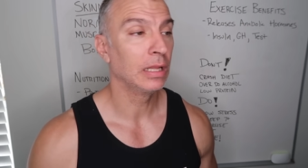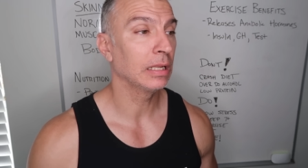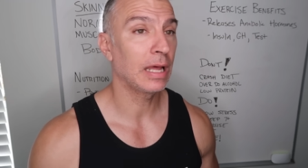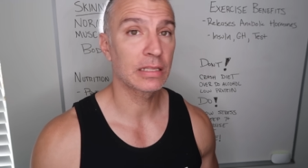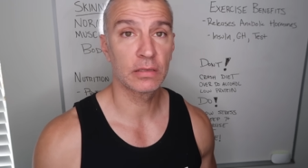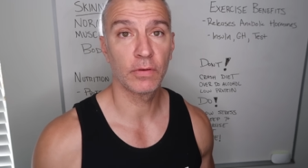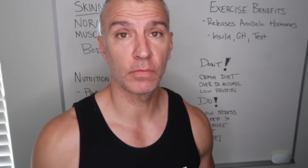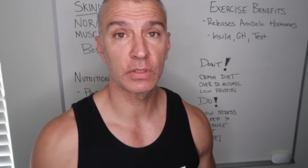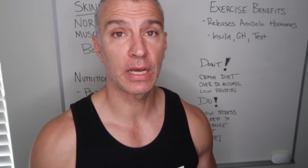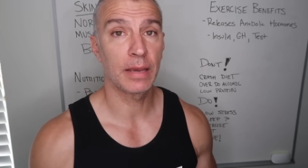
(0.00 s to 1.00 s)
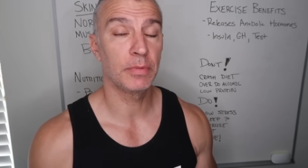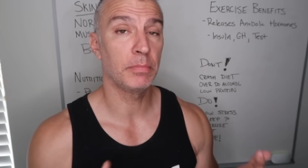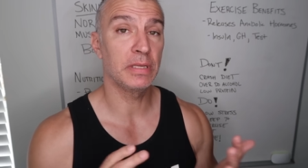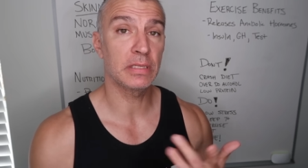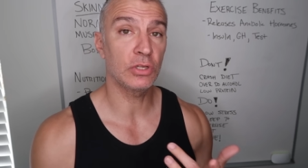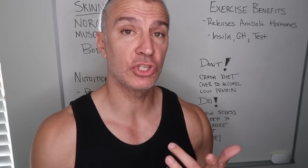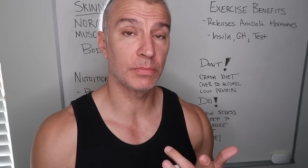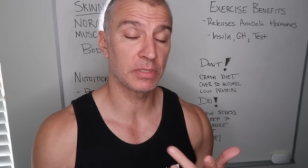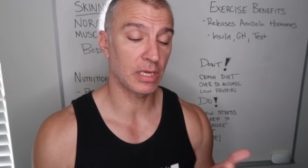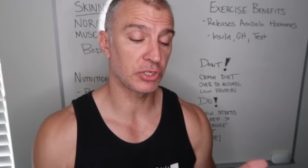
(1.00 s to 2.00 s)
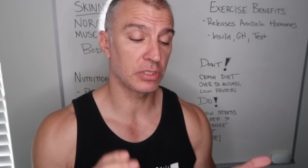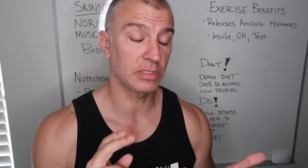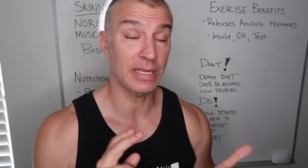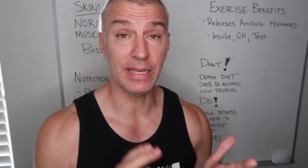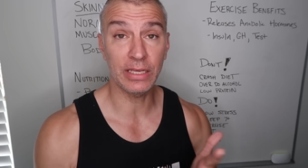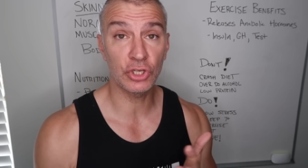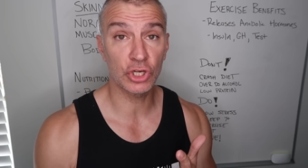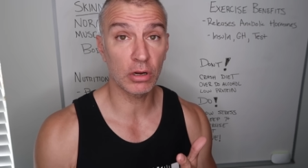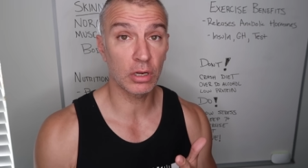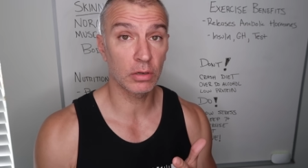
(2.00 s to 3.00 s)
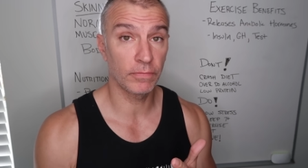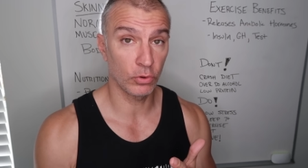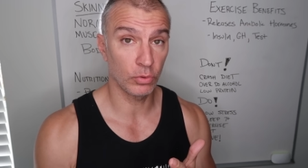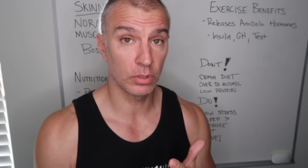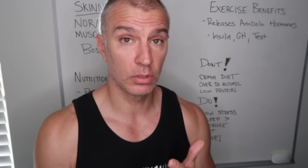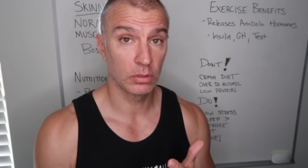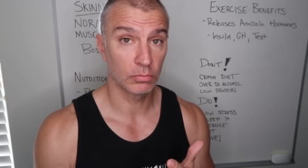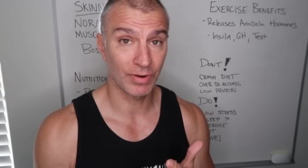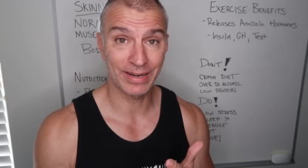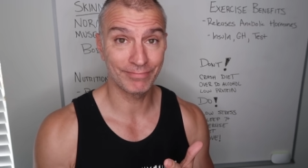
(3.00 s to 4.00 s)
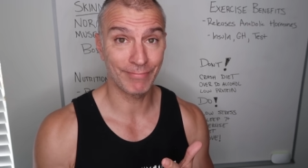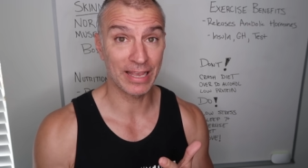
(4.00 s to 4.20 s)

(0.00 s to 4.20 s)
lots of overtime, missing gym sessions, eating junk food, right,